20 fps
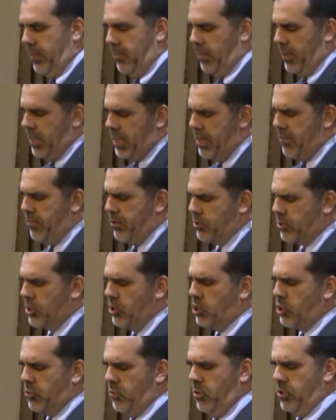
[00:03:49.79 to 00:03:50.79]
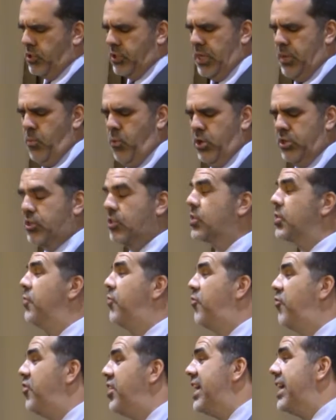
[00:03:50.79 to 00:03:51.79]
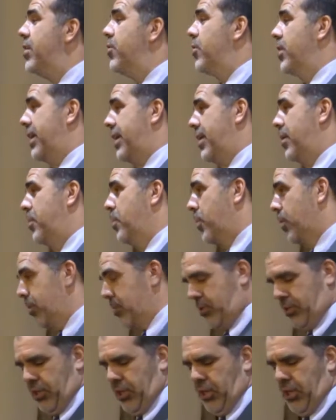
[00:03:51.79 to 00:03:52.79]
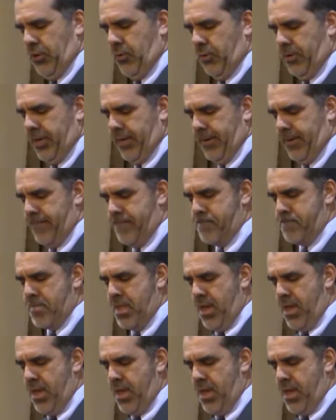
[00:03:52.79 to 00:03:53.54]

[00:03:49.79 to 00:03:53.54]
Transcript: believers in Jerusalem, were severely persecuted.